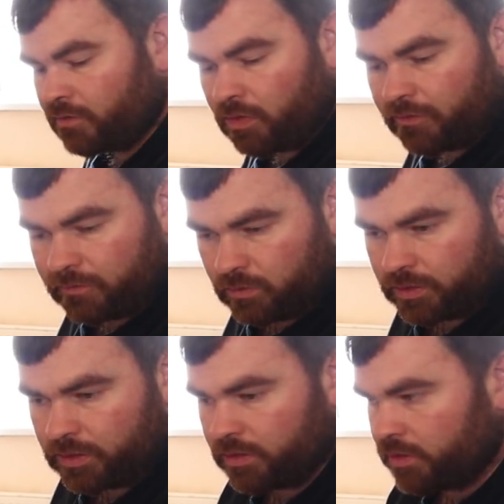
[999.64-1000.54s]
that I've got on the
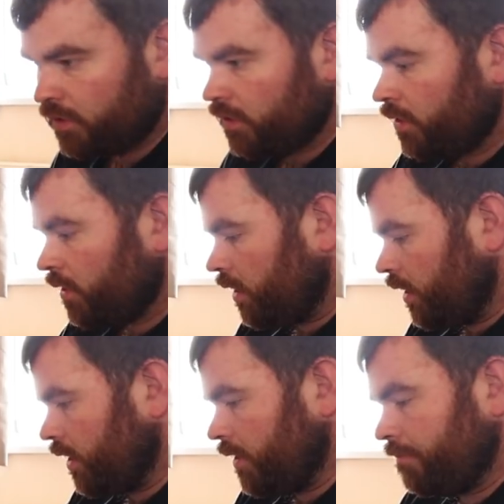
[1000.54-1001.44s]
floor here.
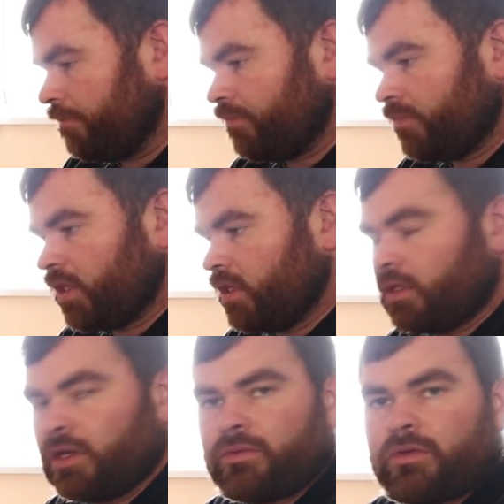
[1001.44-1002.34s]
Um,
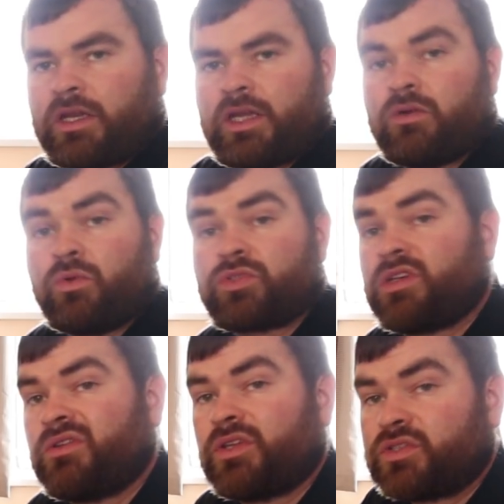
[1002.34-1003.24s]
you know, and then
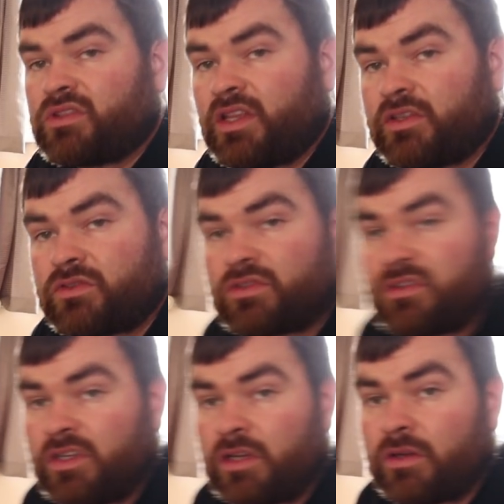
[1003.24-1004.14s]
also there's
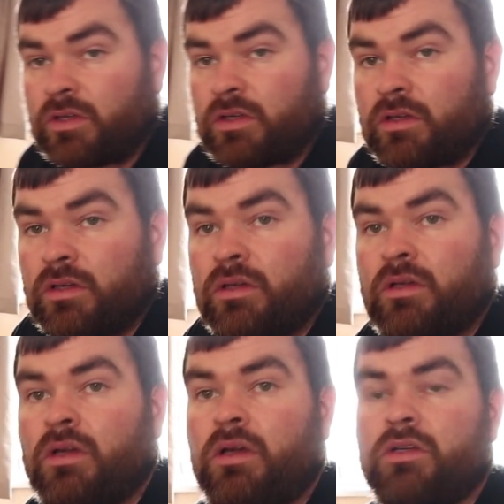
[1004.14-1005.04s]
there's you know your
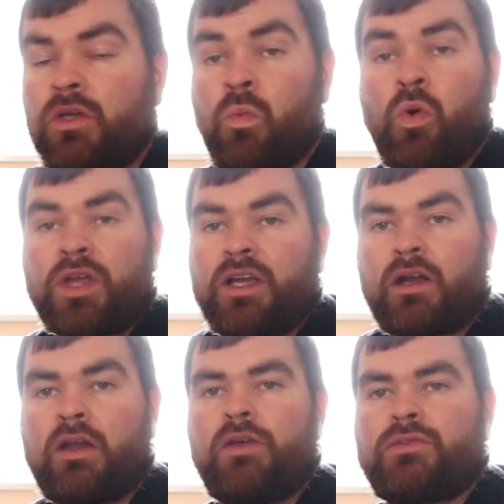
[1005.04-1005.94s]
your walking
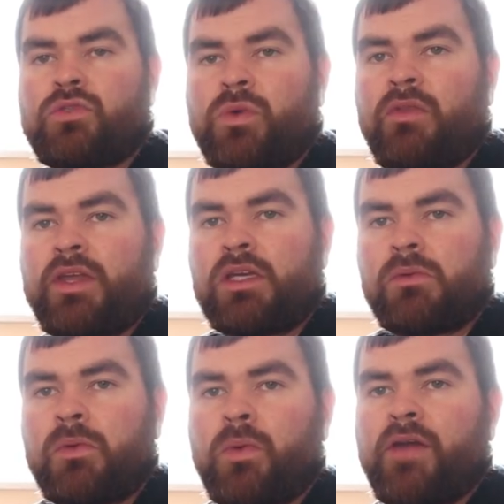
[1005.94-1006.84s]
clothes as well that you're
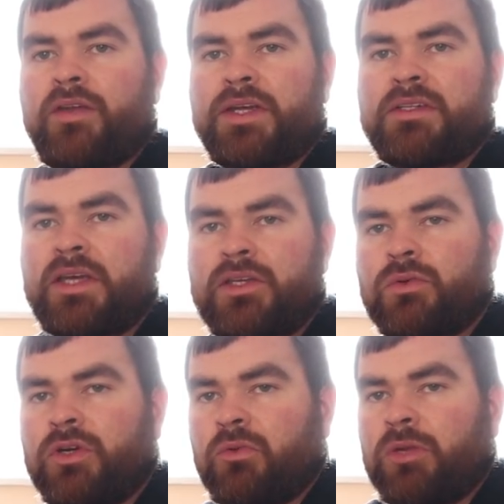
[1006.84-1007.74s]
going to be wearing that day.
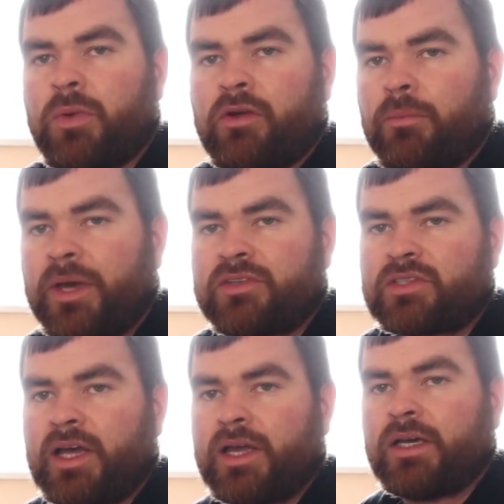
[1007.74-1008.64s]
So I normally wear a
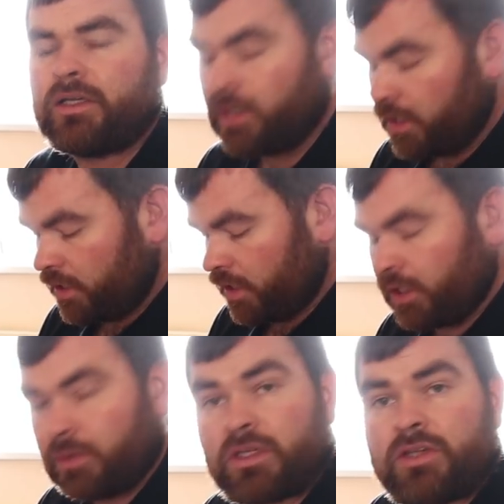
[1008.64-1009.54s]
base layer,
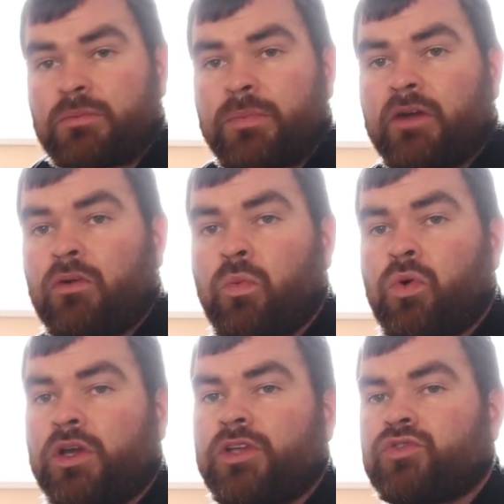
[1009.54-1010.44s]
you know, decent pair of
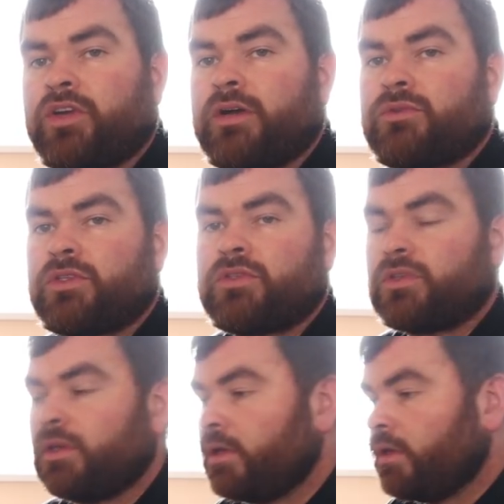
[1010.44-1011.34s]
walking trousers,